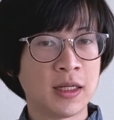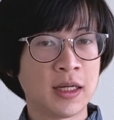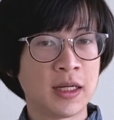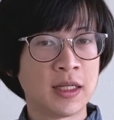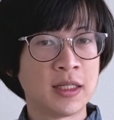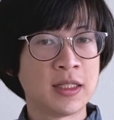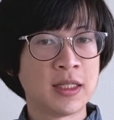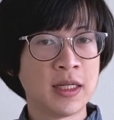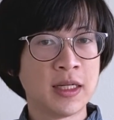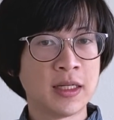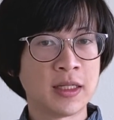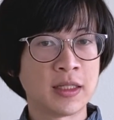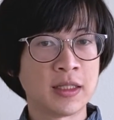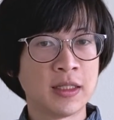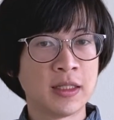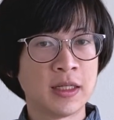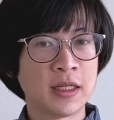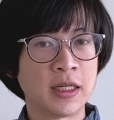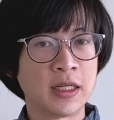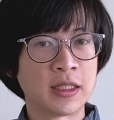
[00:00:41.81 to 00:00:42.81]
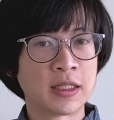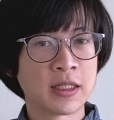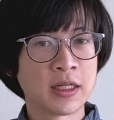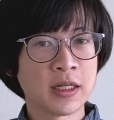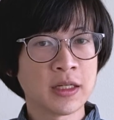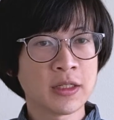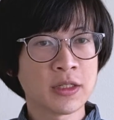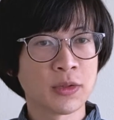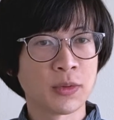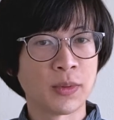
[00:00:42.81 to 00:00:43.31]
And then it
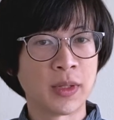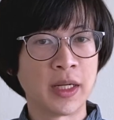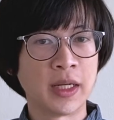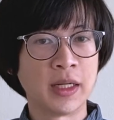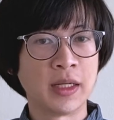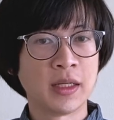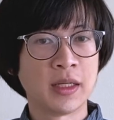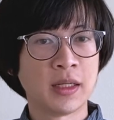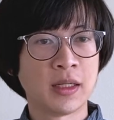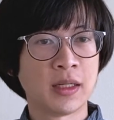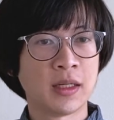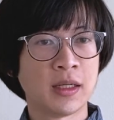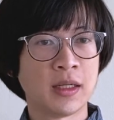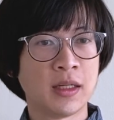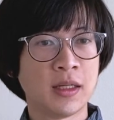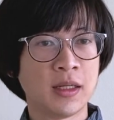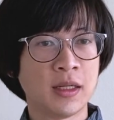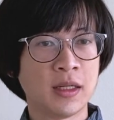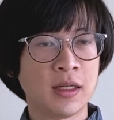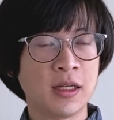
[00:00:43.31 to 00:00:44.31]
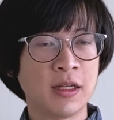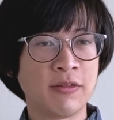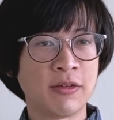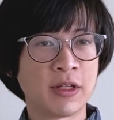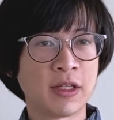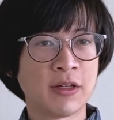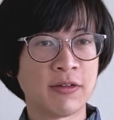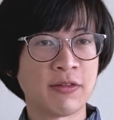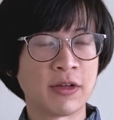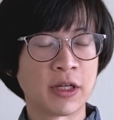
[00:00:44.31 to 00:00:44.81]
tugs away, leaving
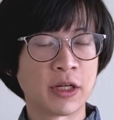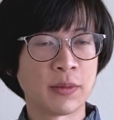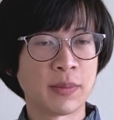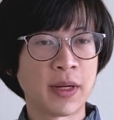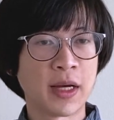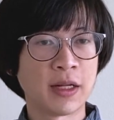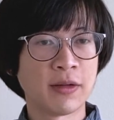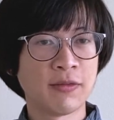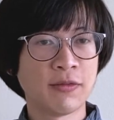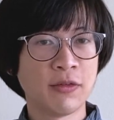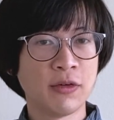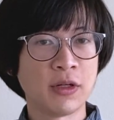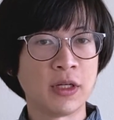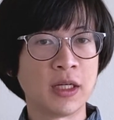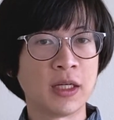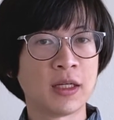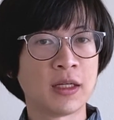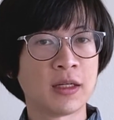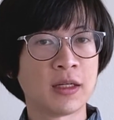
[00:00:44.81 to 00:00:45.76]
the fingerpad free.